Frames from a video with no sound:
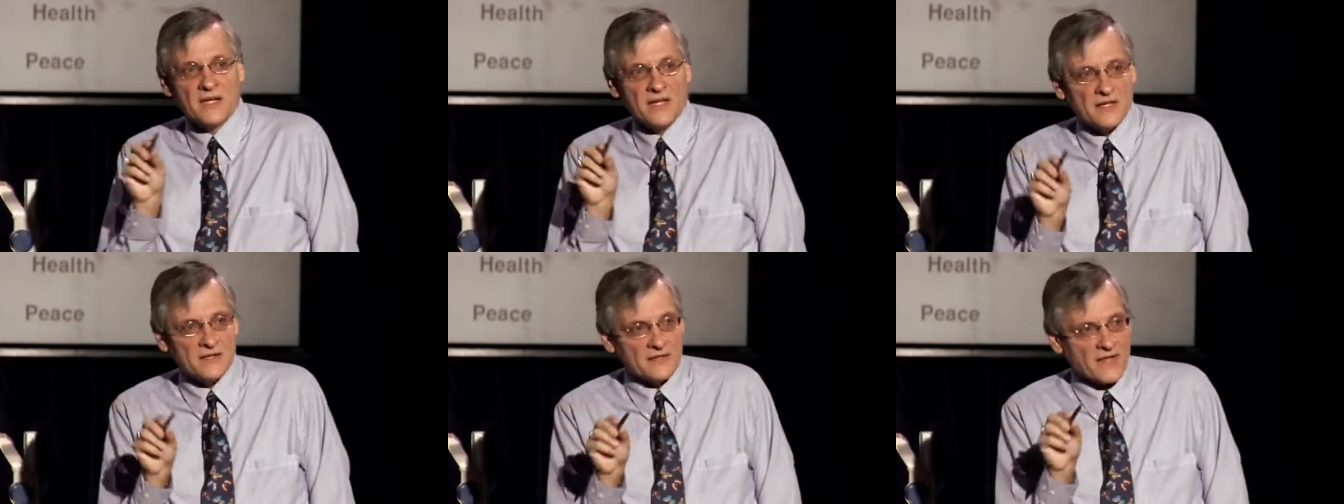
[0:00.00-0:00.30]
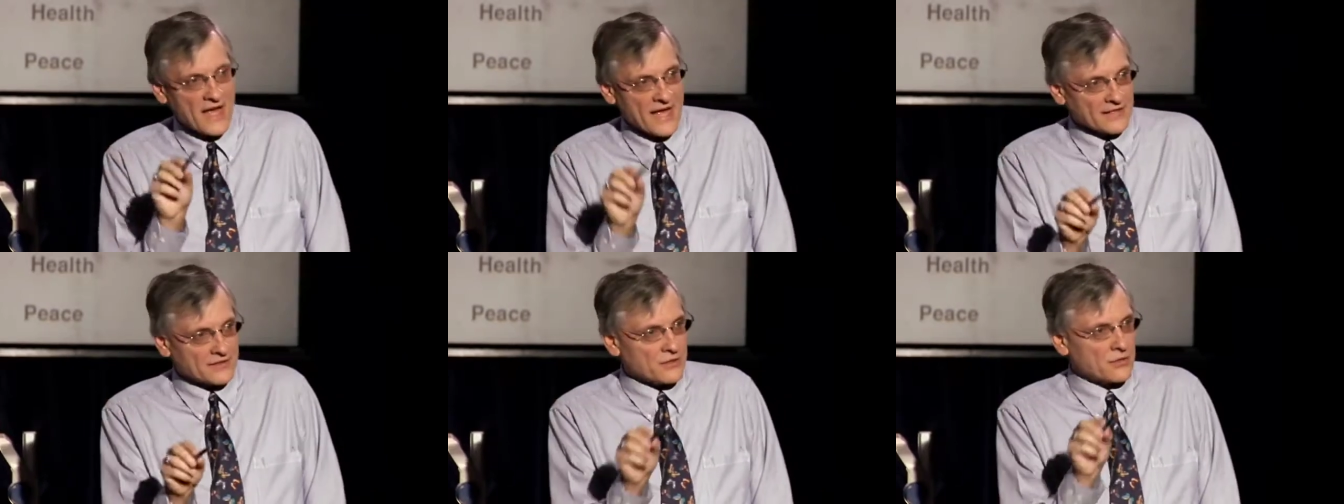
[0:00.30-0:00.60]

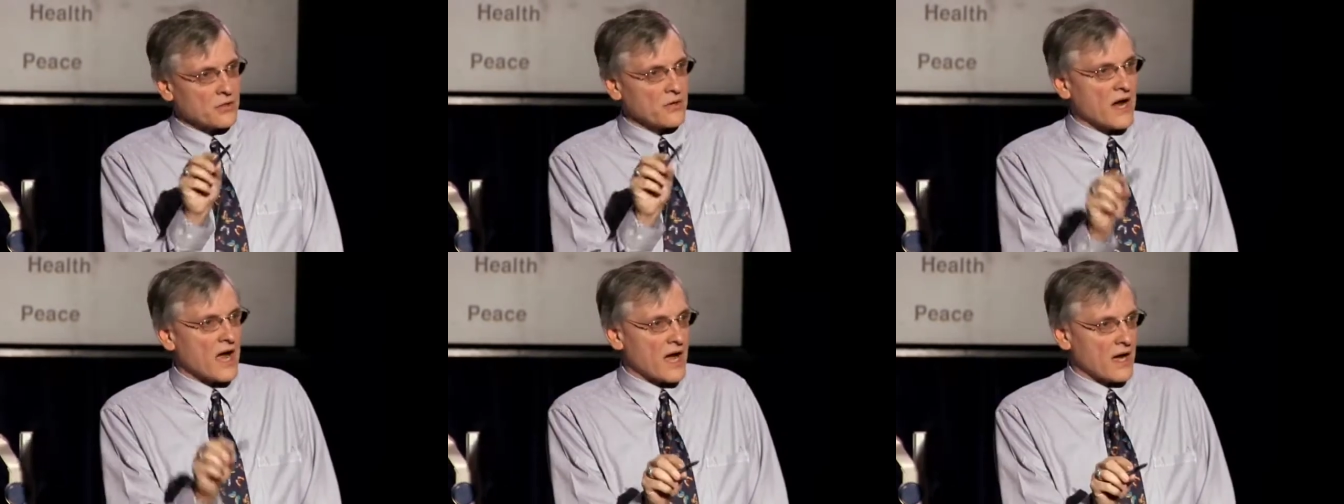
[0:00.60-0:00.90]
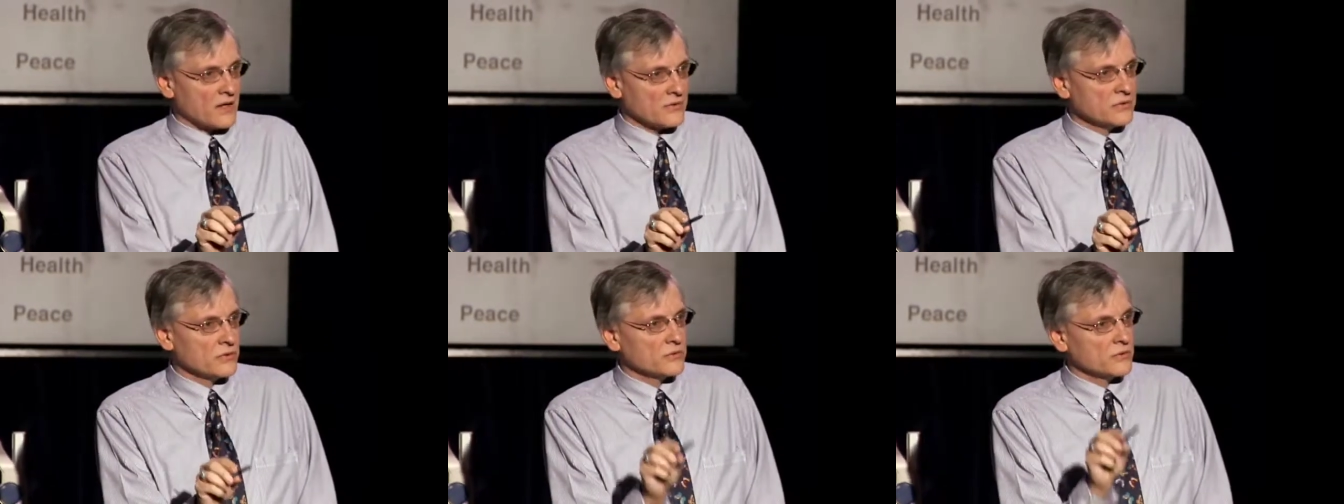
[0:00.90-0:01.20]
in that
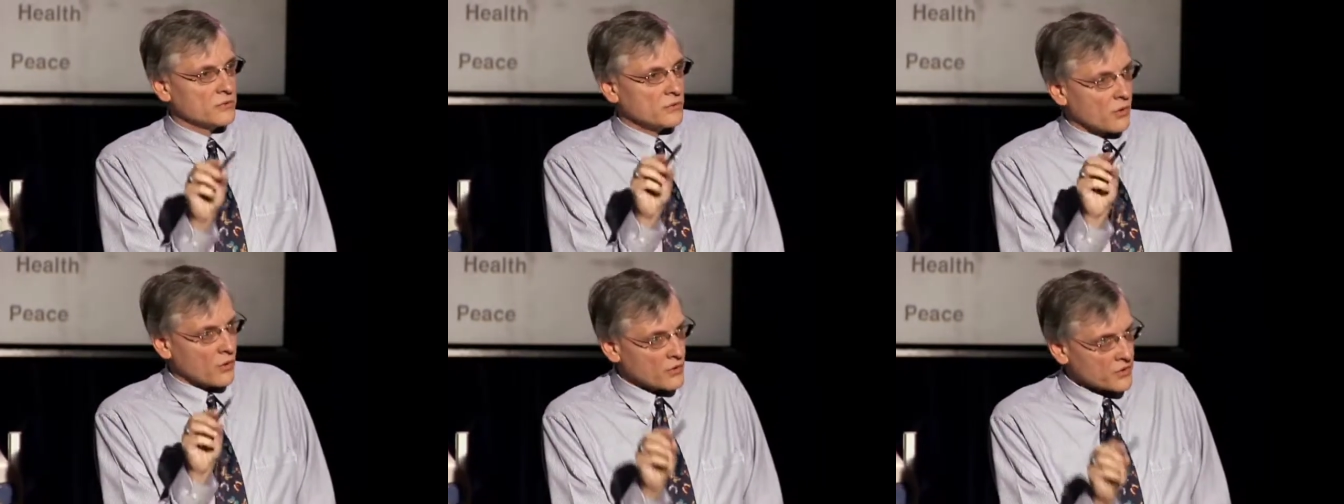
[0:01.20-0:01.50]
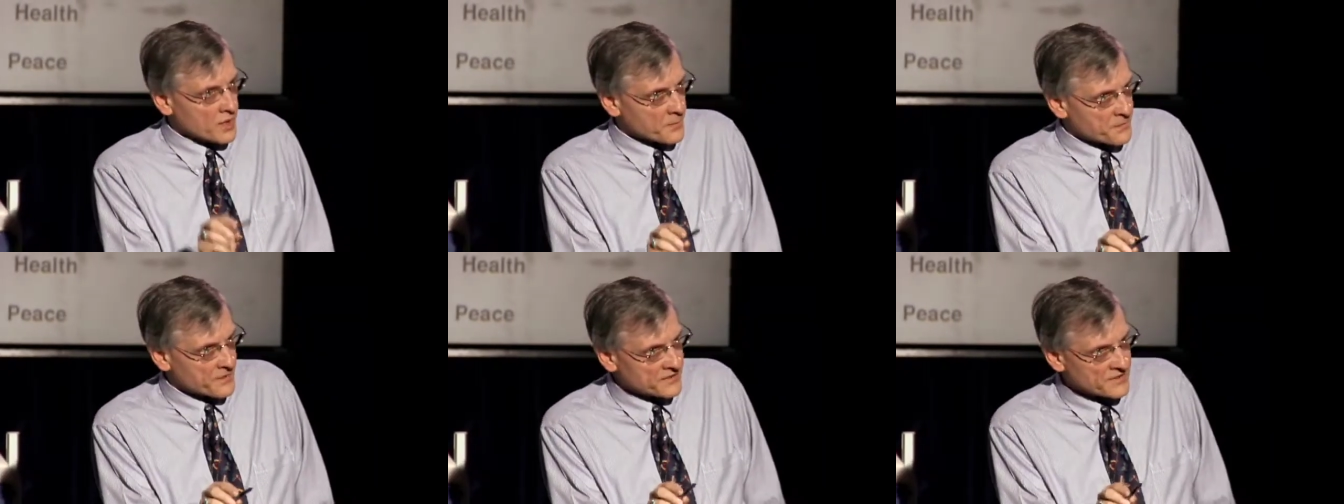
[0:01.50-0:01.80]
crowd who'd
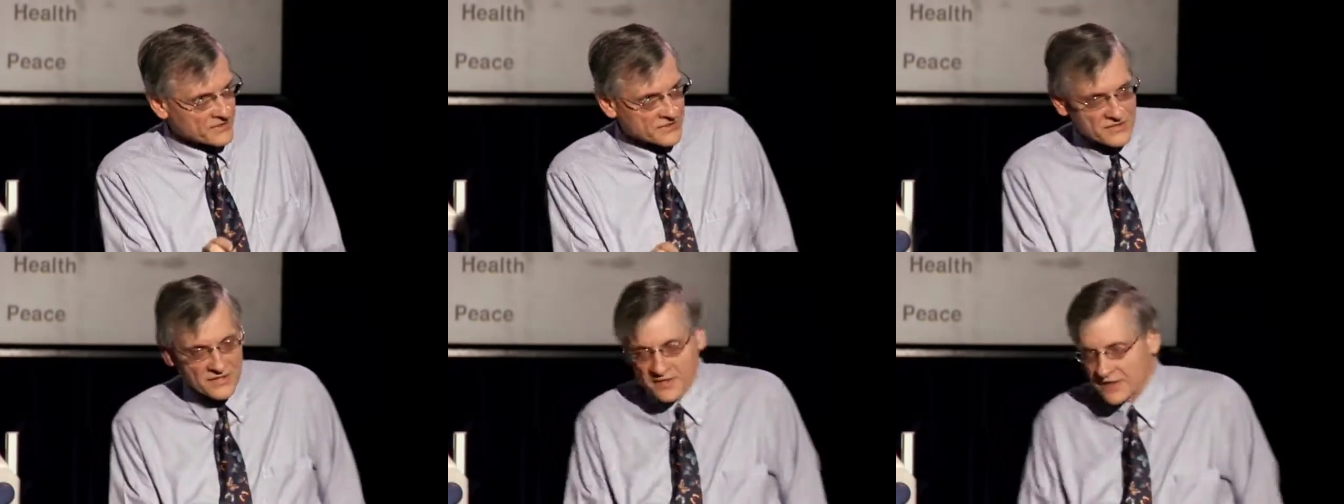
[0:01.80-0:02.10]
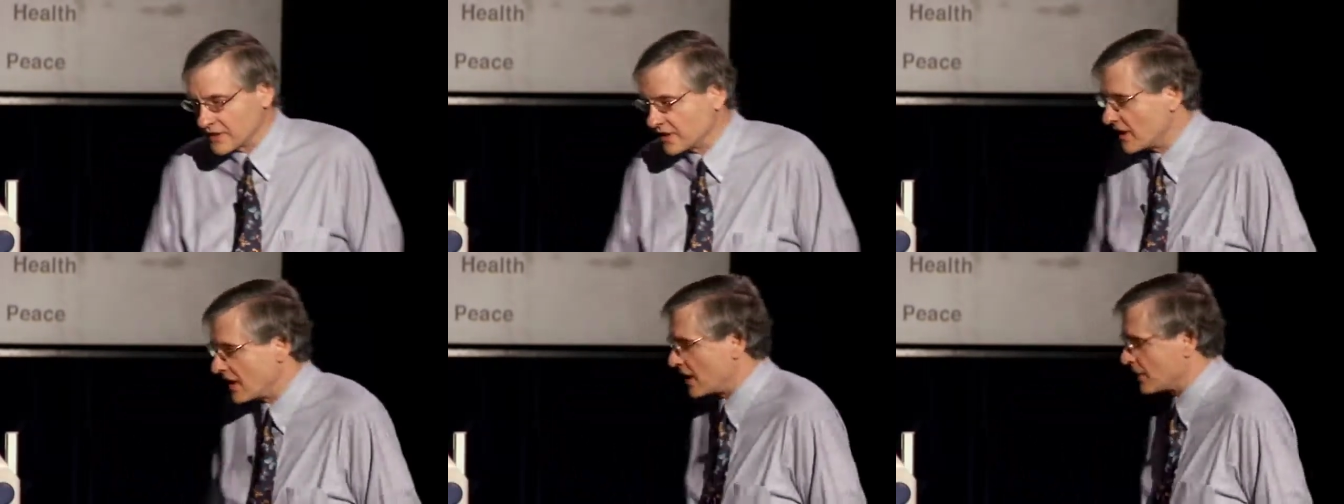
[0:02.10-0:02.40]
grown up in the
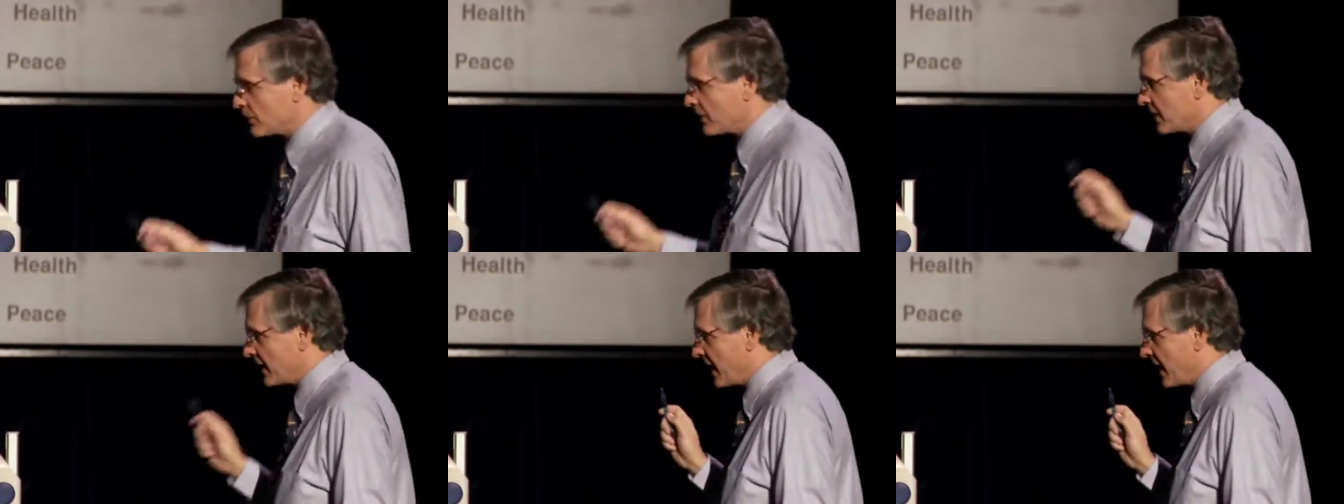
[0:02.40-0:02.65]
synagogue,